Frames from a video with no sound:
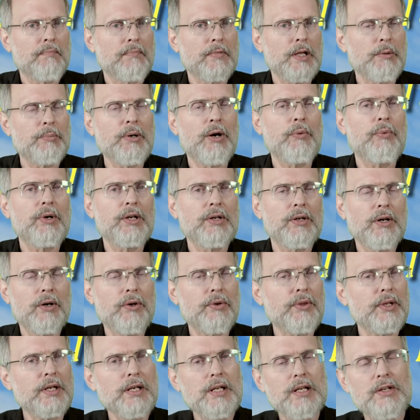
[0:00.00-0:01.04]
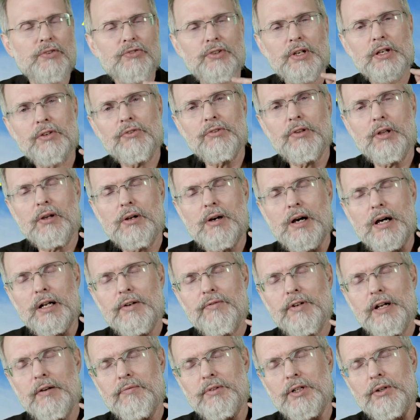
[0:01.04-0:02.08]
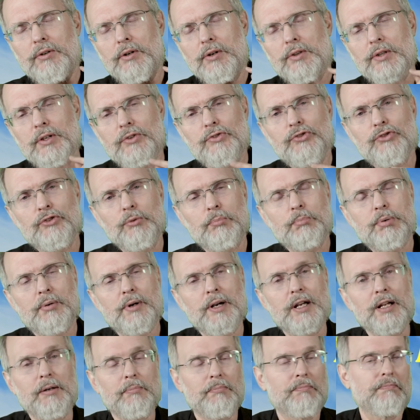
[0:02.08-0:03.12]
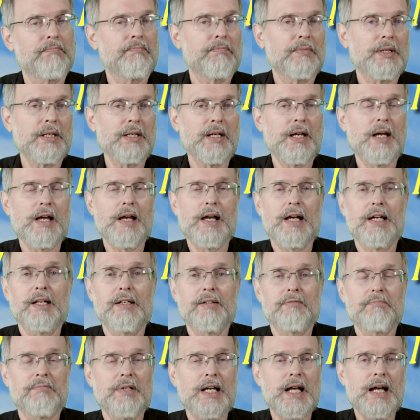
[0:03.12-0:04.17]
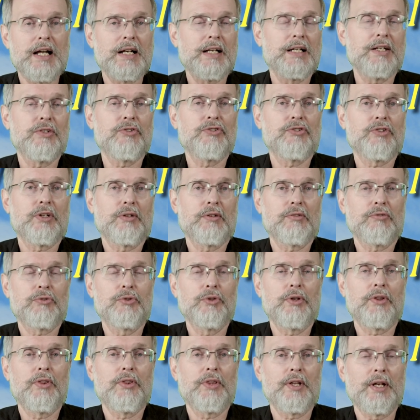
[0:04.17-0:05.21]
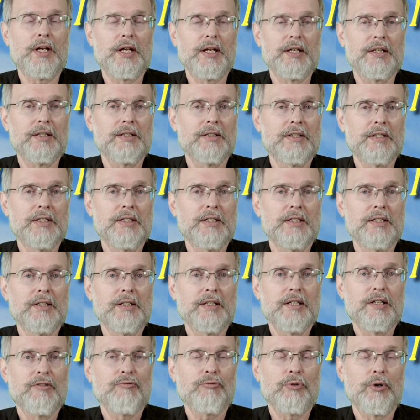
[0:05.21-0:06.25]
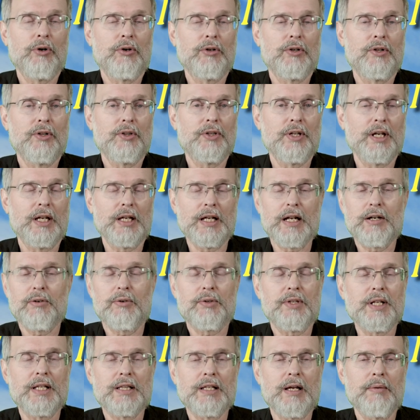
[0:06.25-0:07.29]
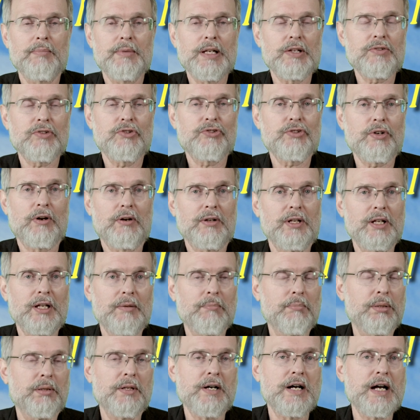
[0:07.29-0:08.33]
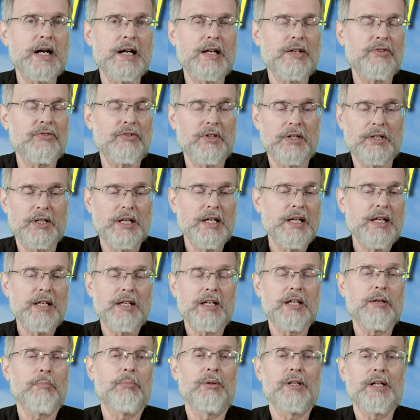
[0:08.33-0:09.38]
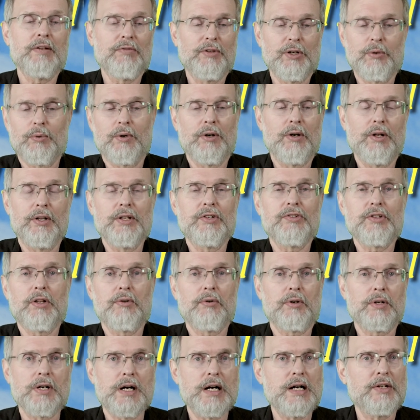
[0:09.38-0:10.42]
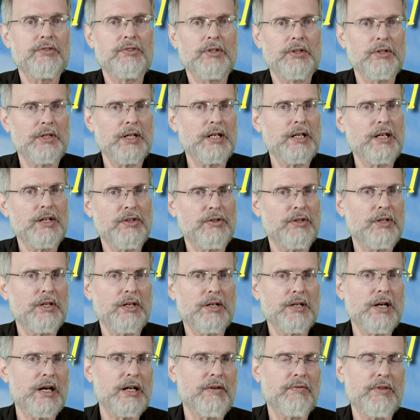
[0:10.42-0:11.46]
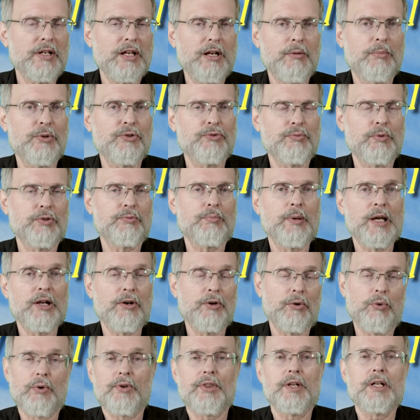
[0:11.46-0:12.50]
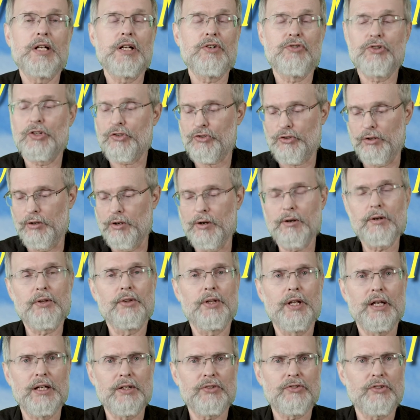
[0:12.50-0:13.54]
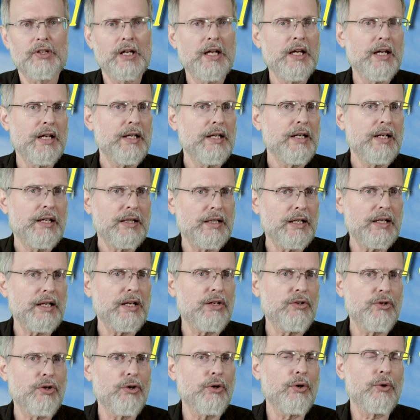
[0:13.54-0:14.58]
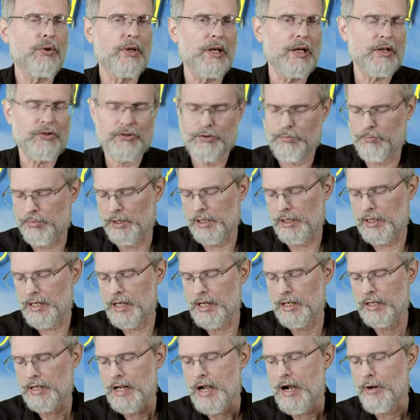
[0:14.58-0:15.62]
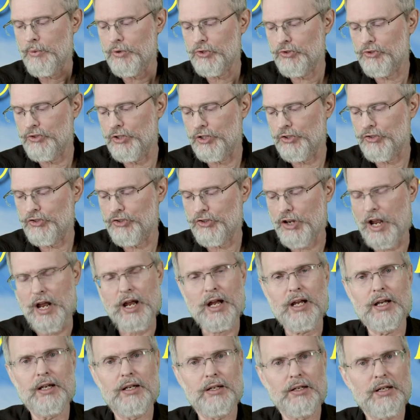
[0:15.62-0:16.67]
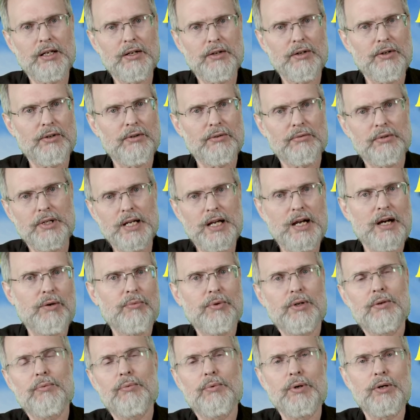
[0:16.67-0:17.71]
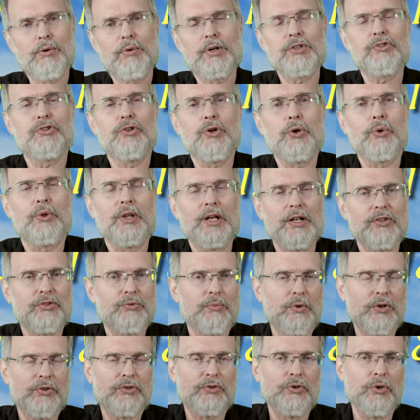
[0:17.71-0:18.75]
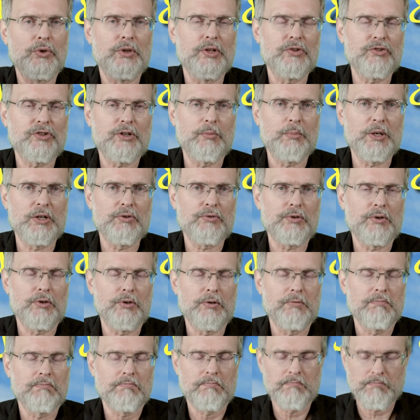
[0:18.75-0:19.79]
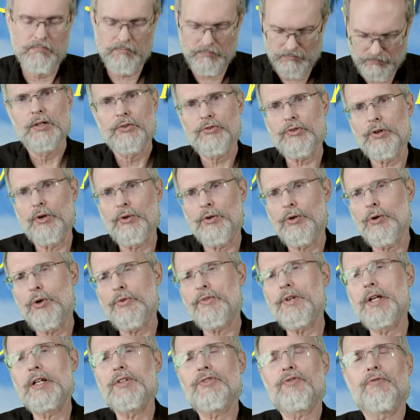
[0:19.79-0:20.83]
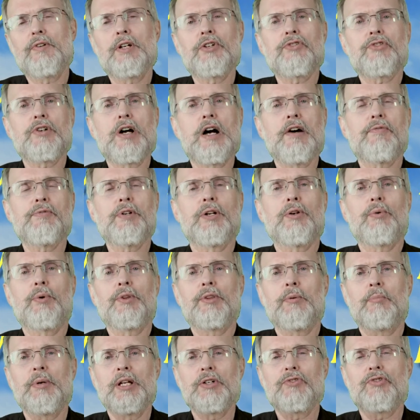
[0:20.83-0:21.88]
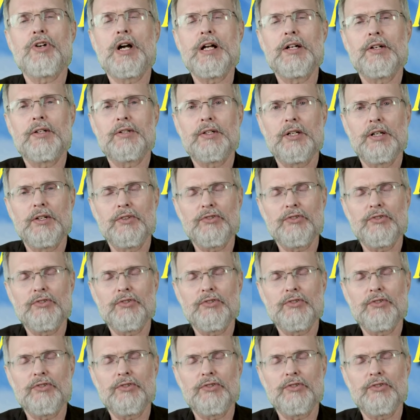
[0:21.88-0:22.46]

but we know that he sees the God of heaven and earth as supreme, and that is good thing, very good thing. I don't think that necessarily implies that he believed there were all these other gods and the the God of the Hebrews was better, or that he just learned this. I think he knew this, but he now is just saying, you know, yeah, well, we always knew this. We always knew this to be true. So the whole thing is finished off here with a big giant uh,